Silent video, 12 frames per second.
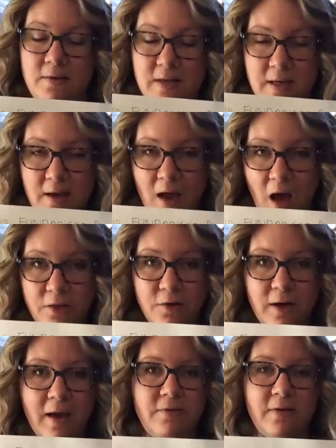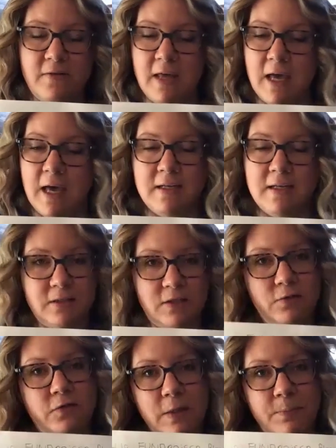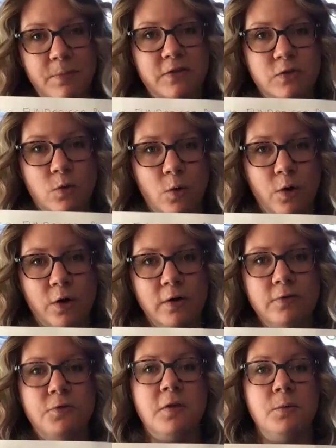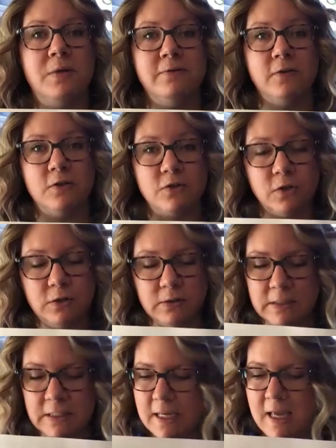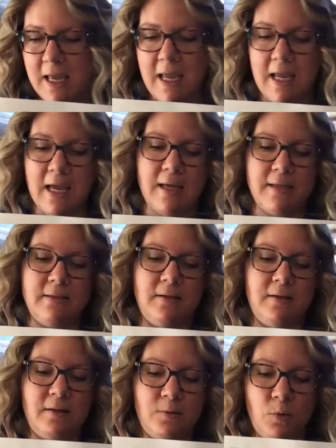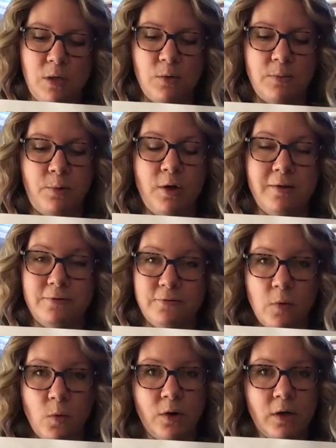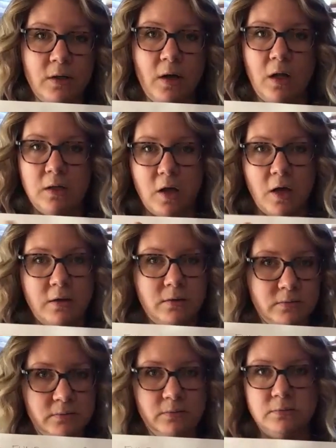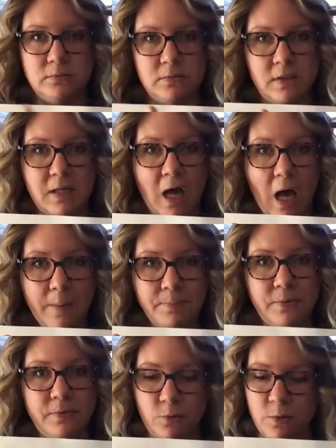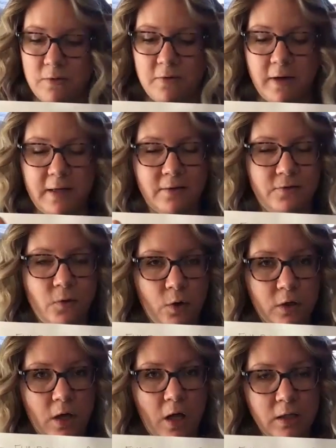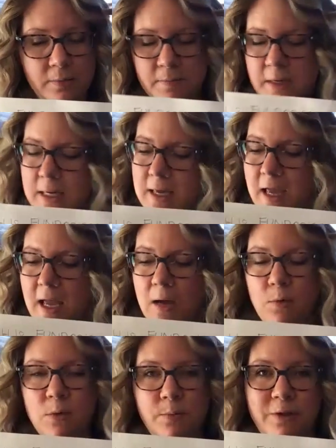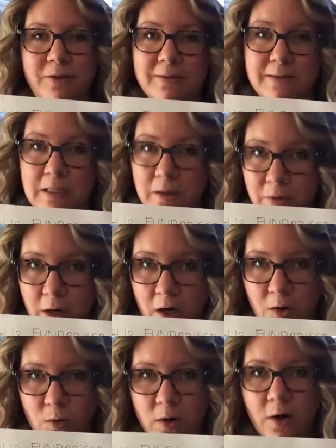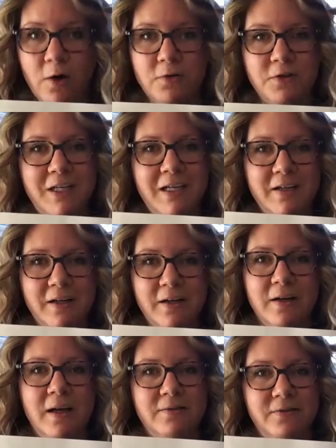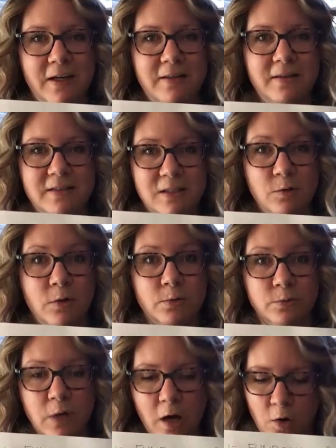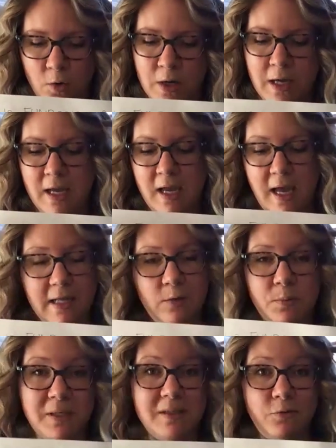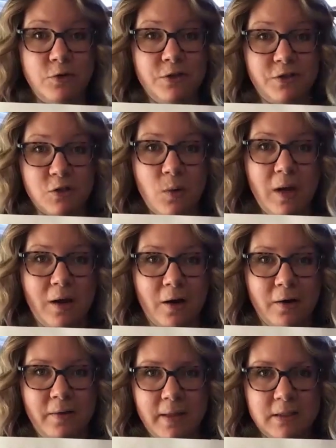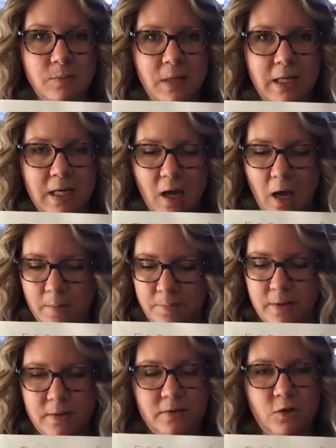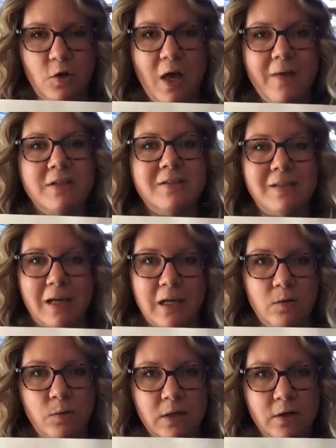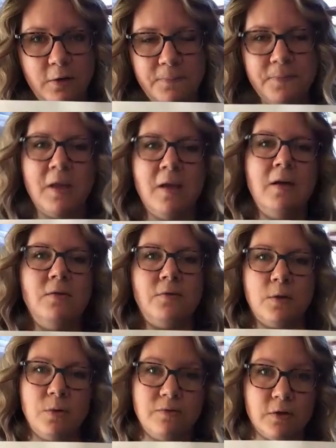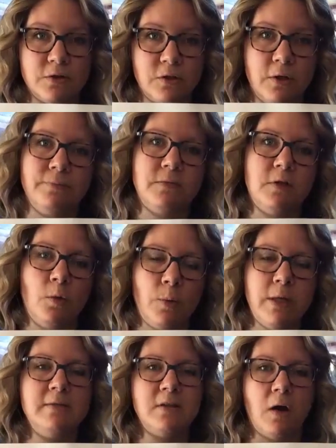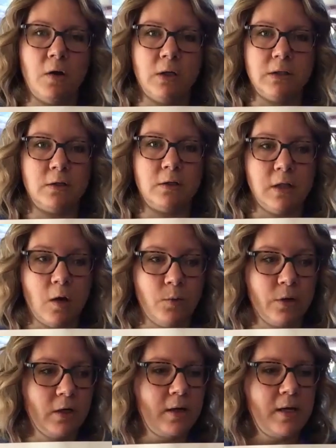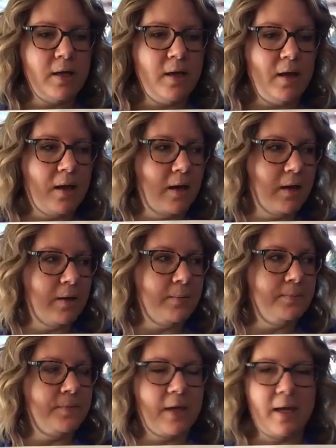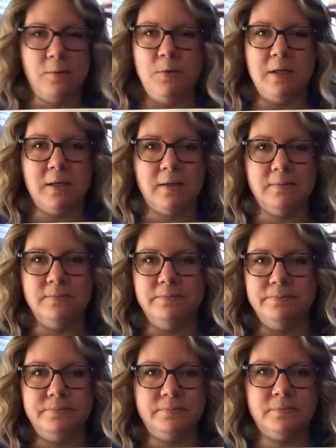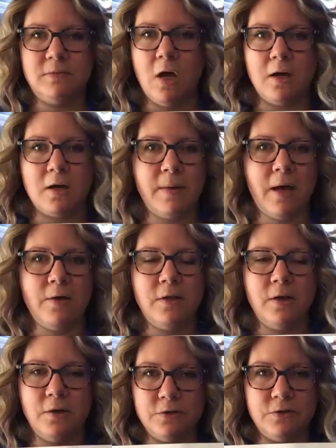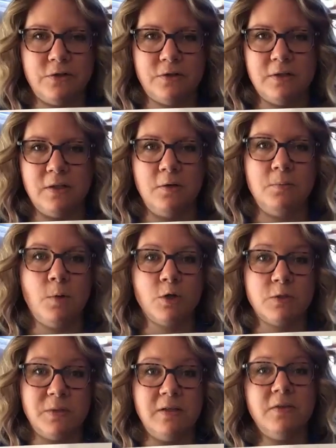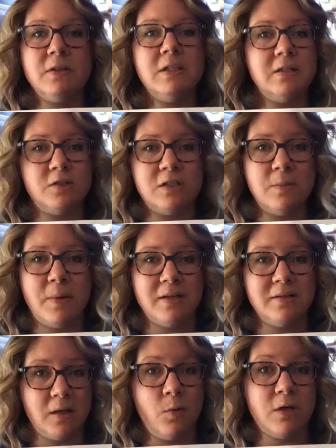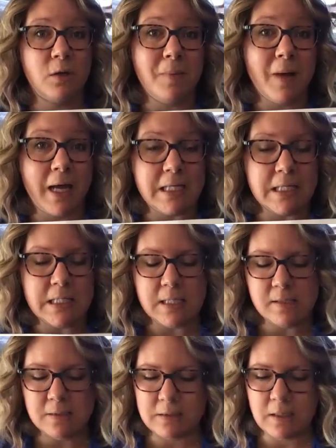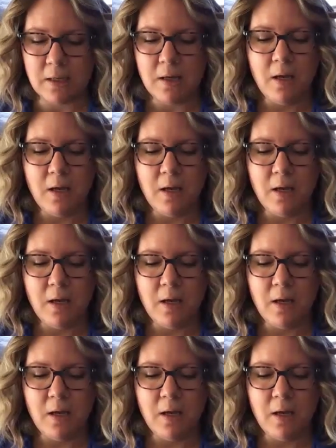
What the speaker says: The other half of that is you flip the score for the reversal, and we would put a 4 along the top. So we'd find the 4 column, and we will put the 0 over here and find the 0 row, and it a different square that's meeting up. So you'll have a second winner for the reversal. The winnings are a little lower, and we can talk about those, more specifically. It just depends on what your buy-in is.